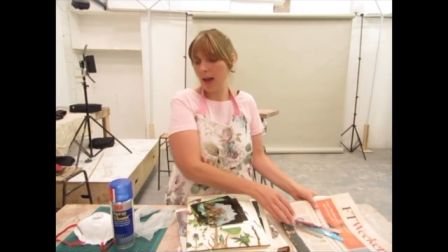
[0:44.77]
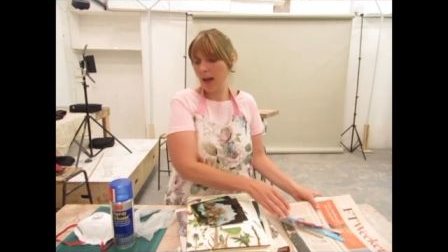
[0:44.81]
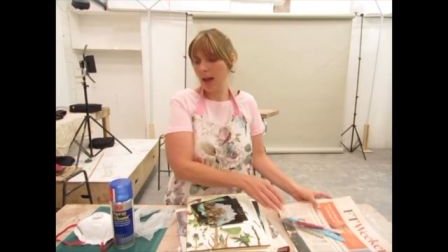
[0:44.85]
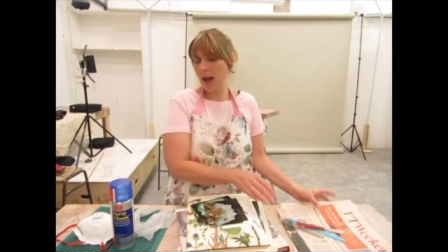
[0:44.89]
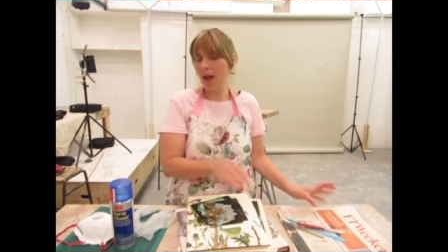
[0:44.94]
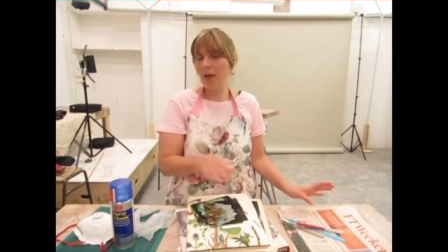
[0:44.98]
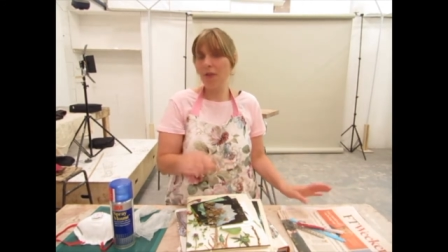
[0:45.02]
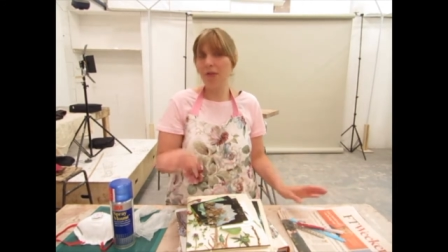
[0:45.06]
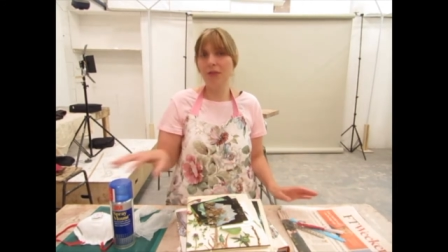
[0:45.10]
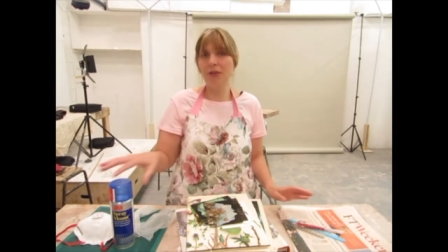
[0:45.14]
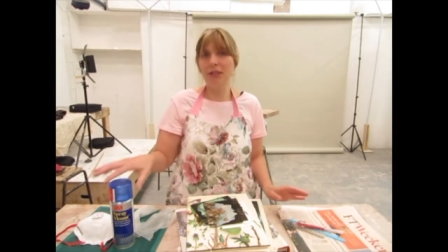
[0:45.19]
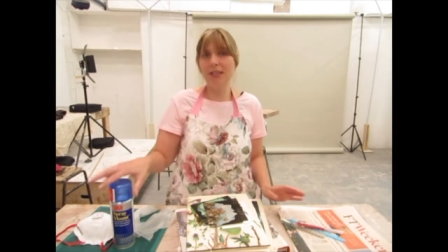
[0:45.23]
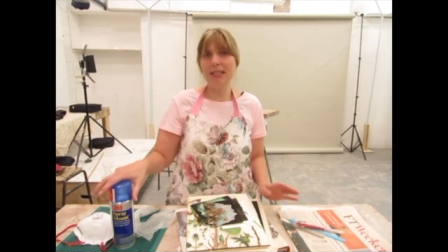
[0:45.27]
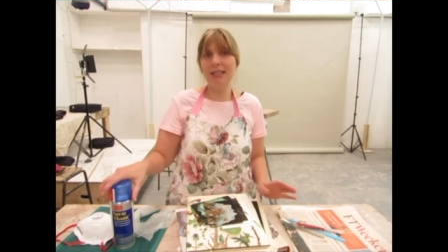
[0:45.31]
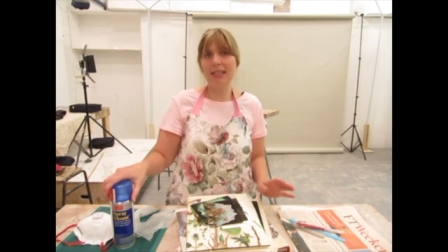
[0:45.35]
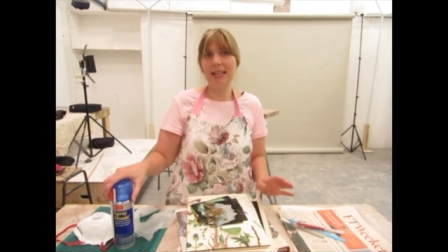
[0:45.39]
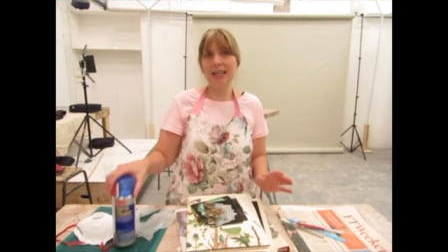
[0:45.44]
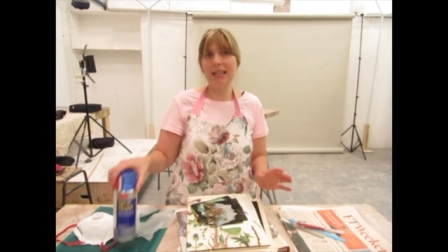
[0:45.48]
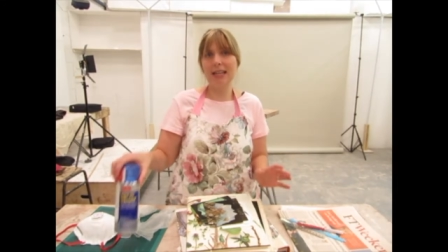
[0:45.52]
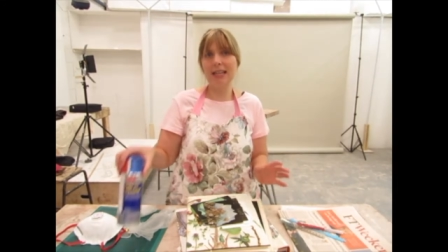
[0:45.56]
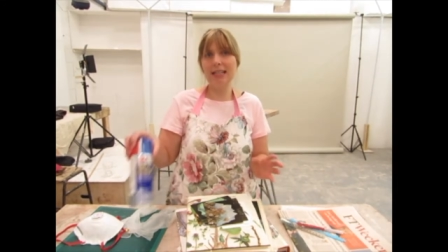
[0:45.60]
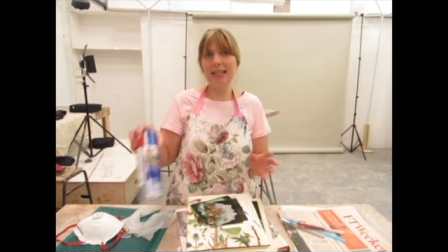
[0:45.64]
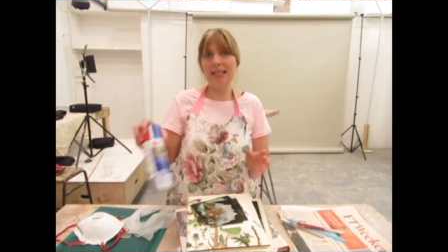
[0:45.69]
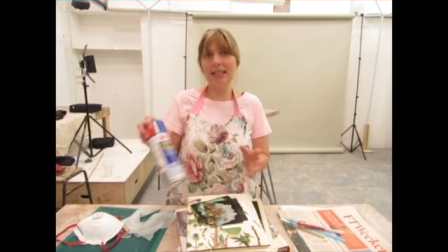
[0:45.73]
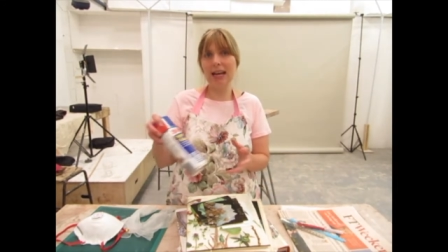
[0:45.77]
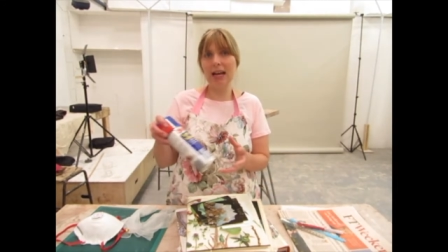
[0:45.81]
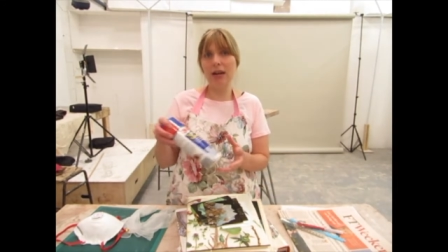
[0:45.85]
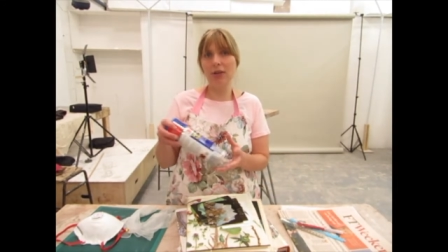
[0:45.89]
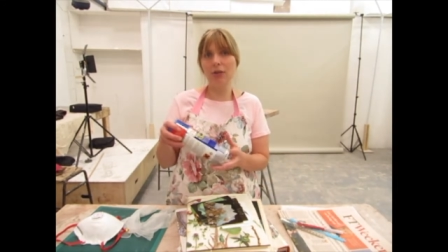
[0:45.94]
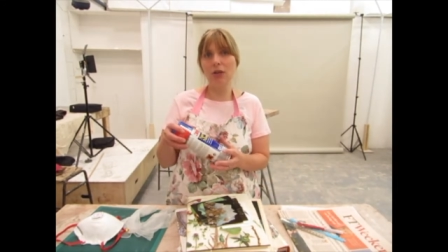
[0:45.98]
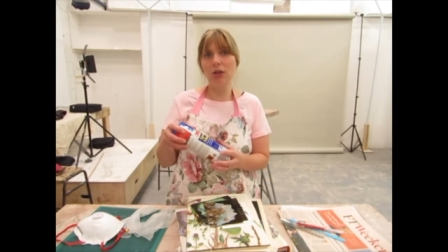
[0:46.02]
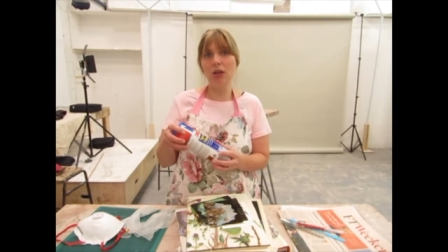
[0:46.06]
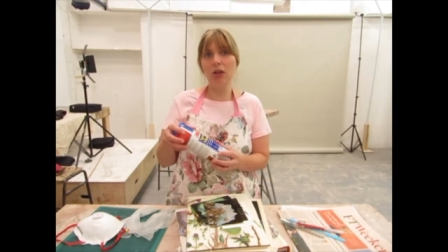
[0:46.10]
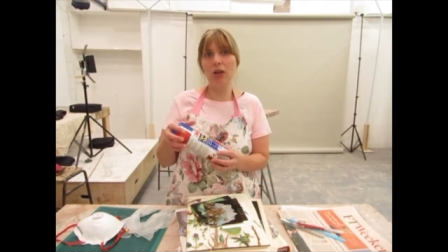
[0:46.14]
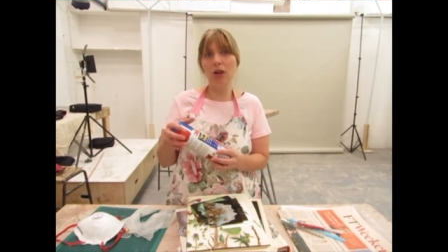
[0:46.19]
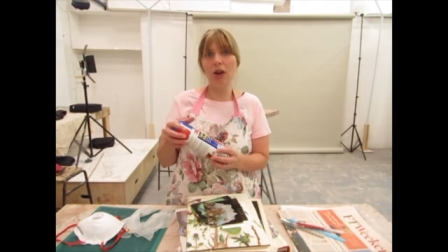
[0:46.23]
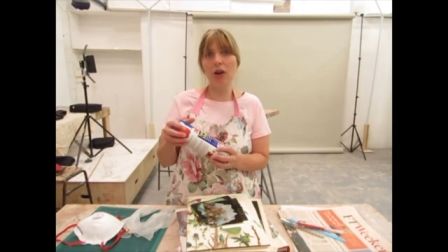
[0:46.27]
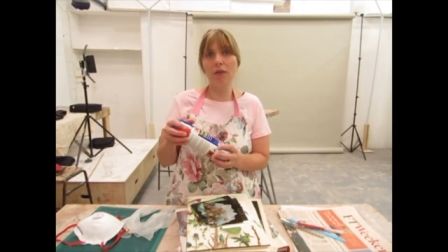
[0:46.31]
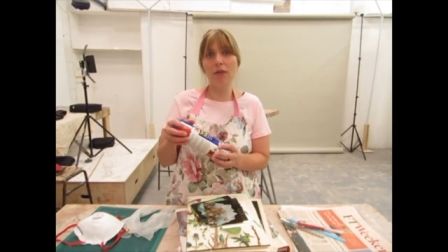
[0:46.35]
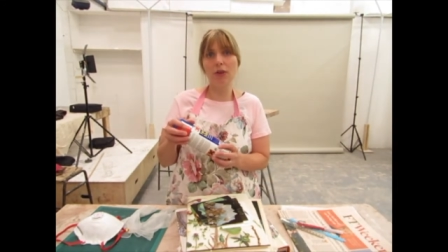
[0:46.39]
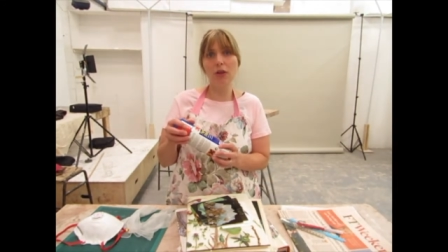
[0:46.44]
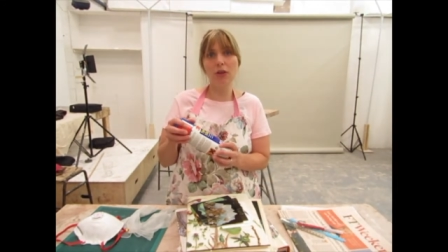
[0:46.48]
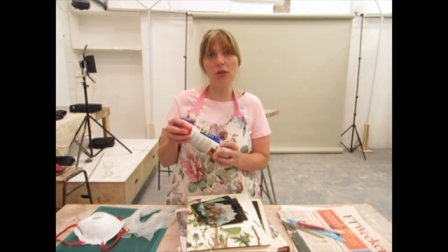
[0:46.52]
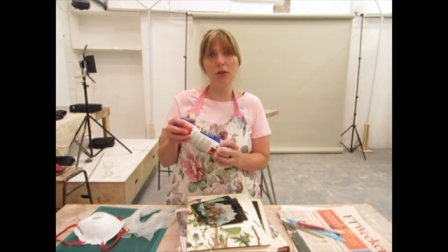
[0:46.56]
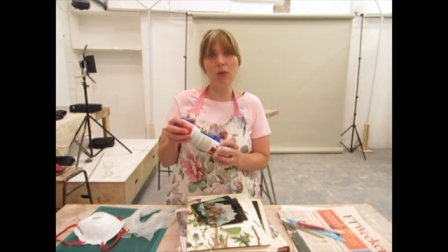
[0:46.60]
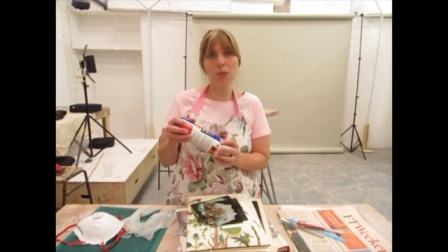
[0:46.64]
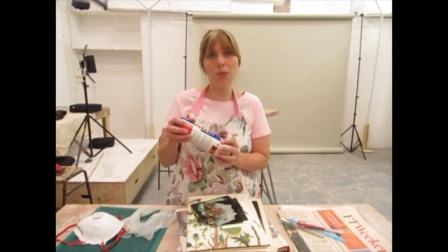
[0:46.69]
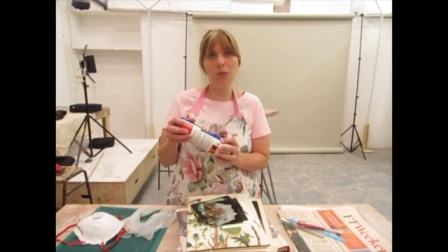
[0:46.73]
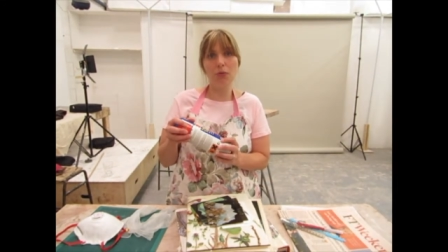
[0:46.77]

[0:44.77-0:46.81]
And um, for sticking down, you can either use a